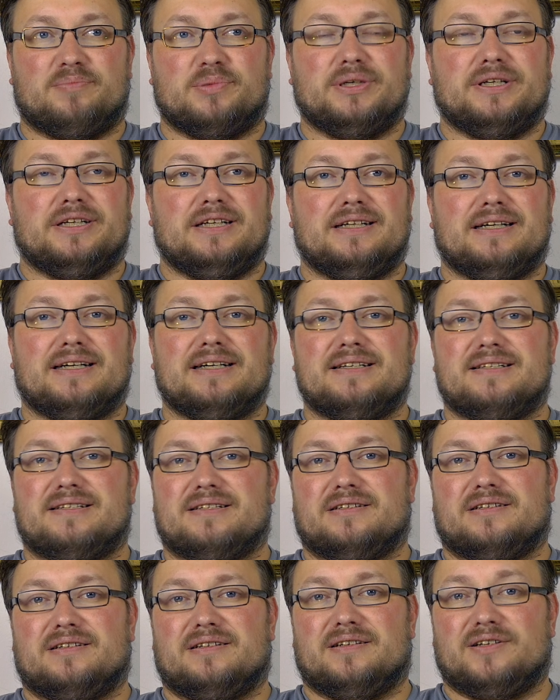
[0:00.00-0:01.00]
pretty nice
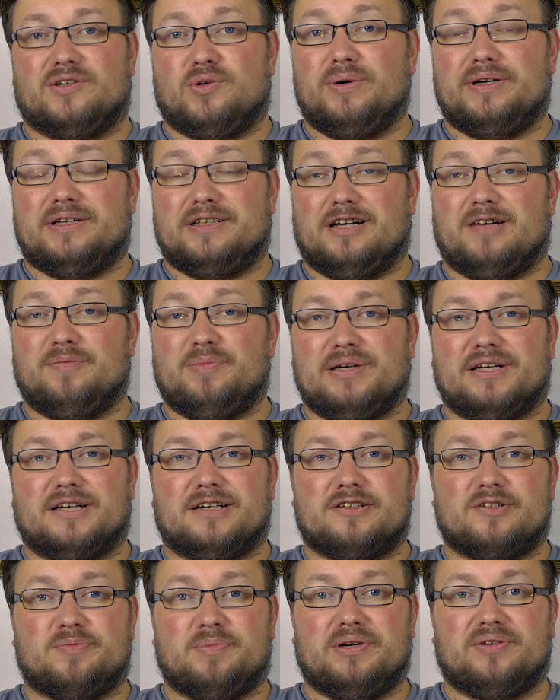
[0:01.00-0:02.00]
quick typing
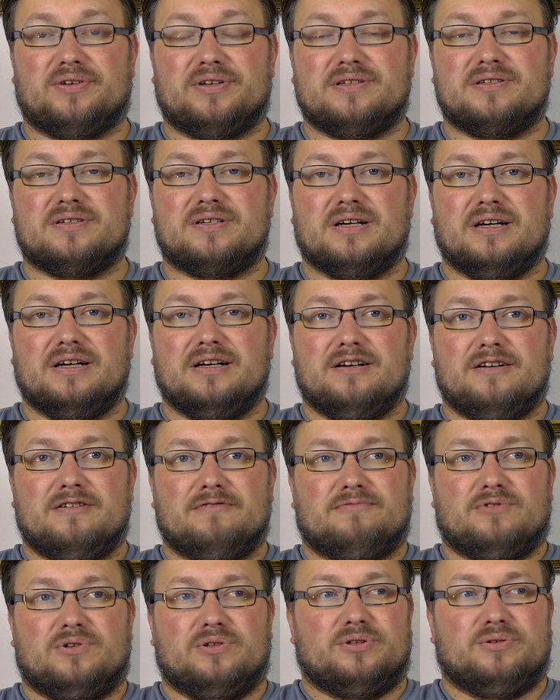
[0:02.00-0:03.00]
experience,
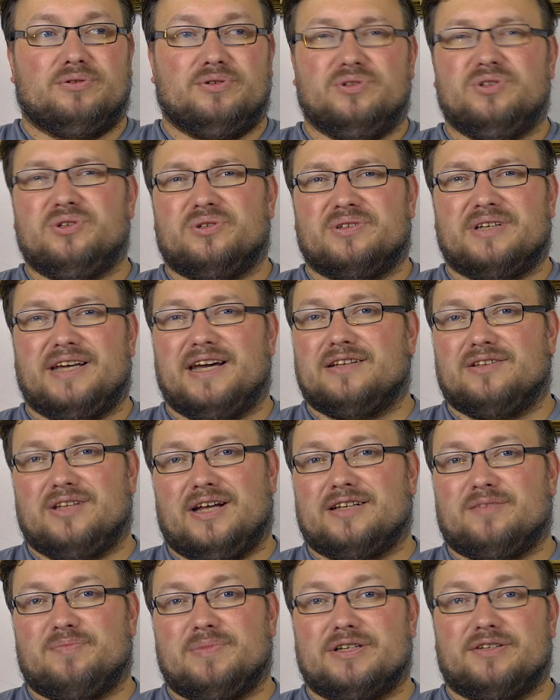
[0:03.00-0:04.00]
although you don't get
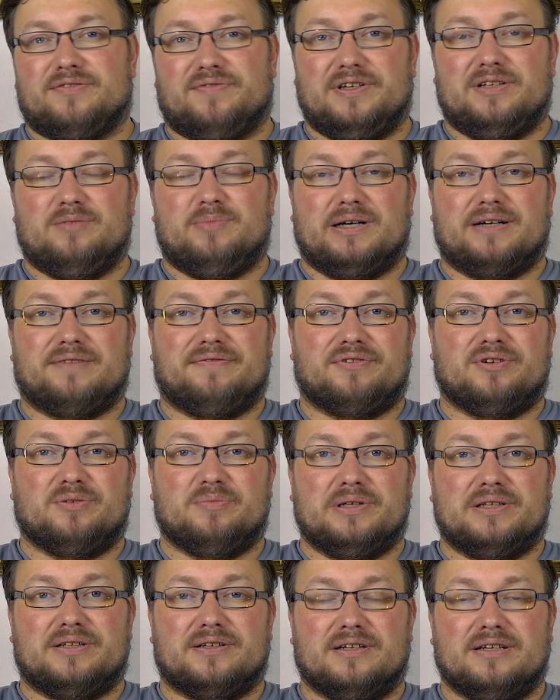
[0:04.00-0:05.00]
that much feedback
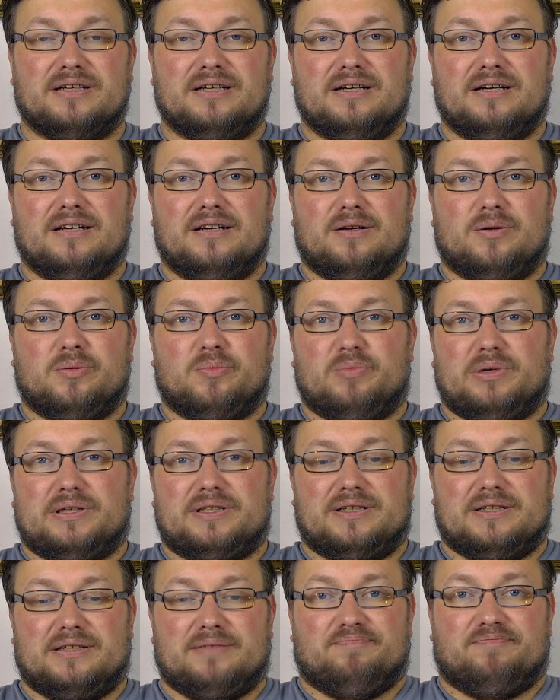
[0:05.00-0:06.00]
from it.
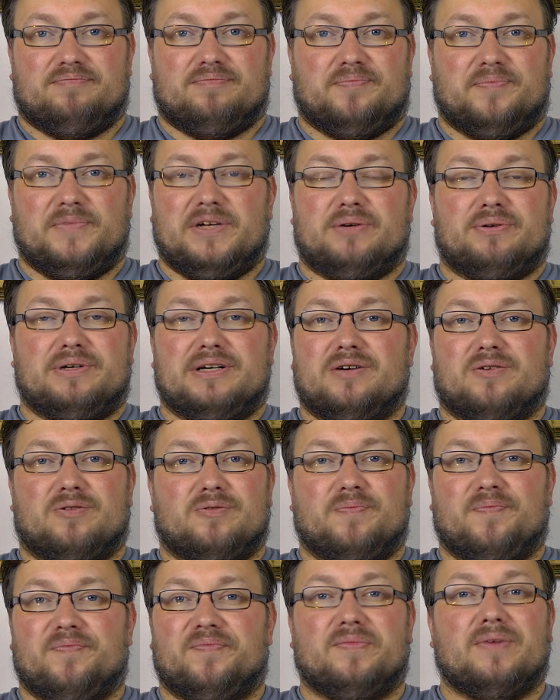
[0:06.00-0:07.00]
But there we
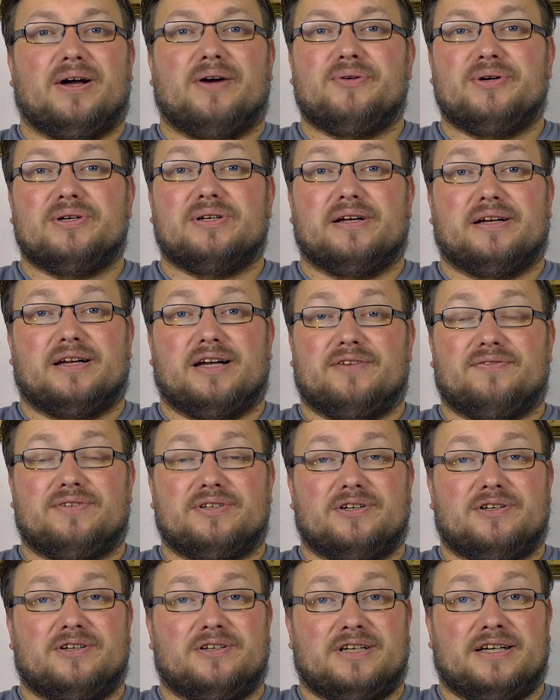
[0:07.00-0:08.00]
go. Now you don't have
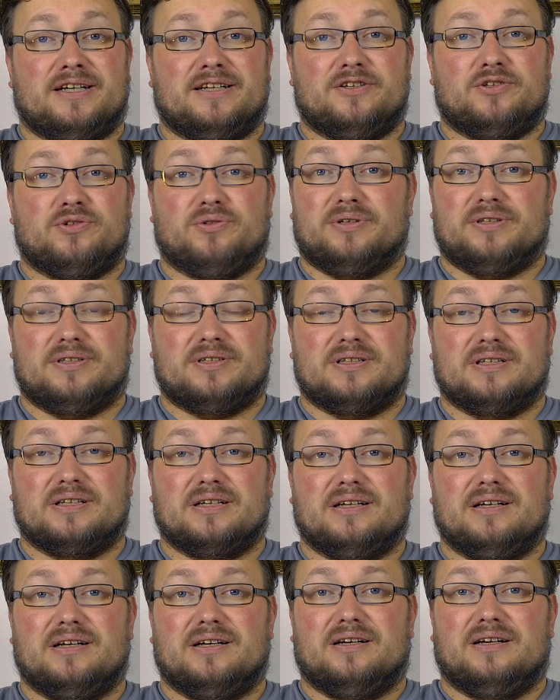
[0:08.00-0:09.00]
any choice.
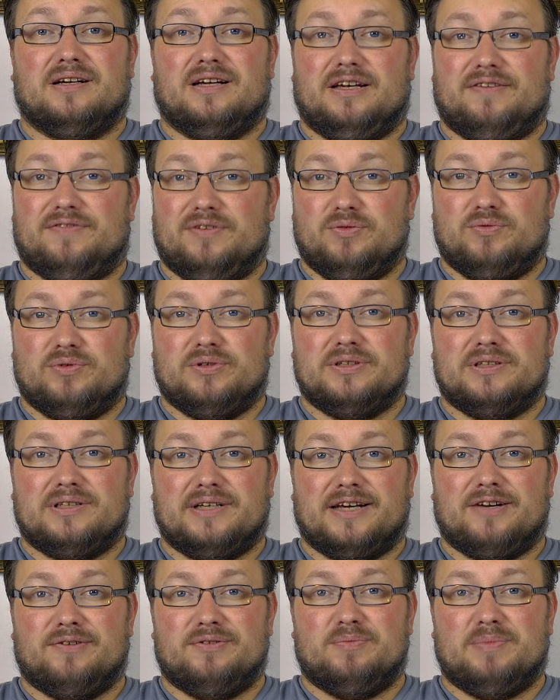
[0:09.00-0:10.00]
If you want
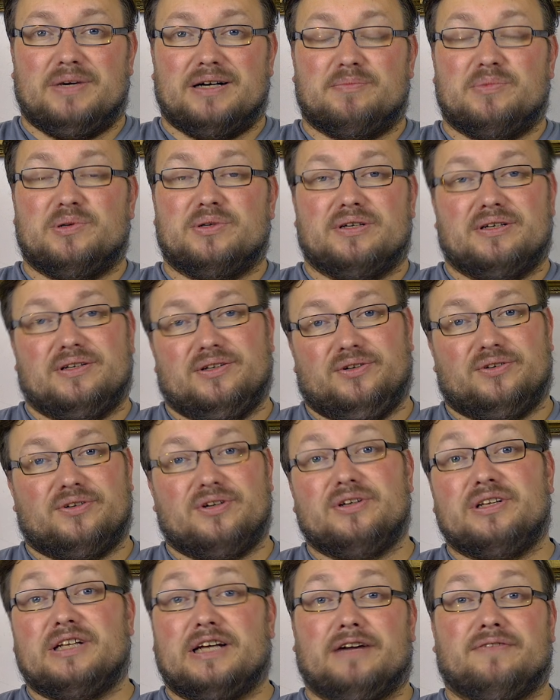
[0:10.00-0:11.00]
a good MacBook, you're
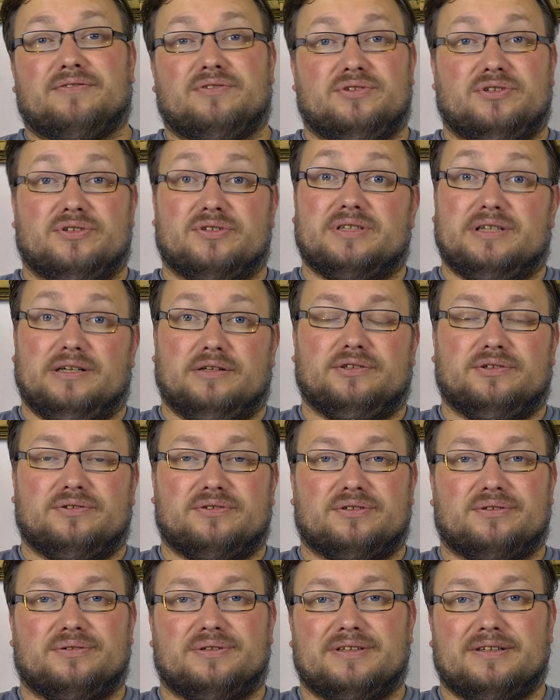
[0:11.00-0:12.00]
going to have to just get
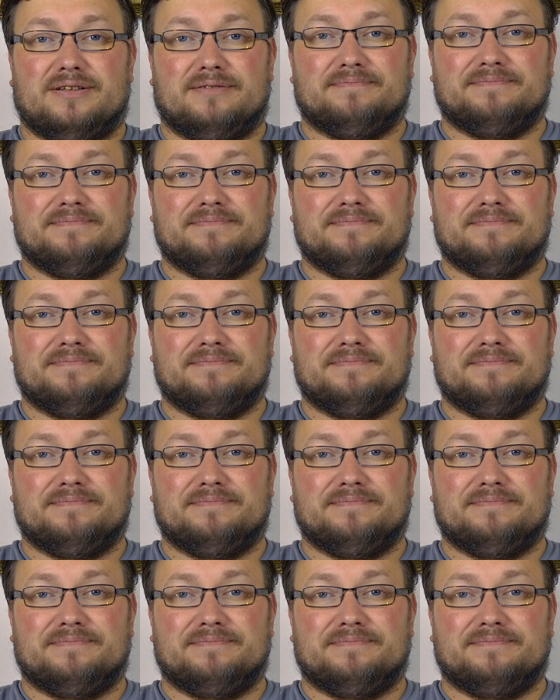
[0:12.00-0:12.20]
used to it.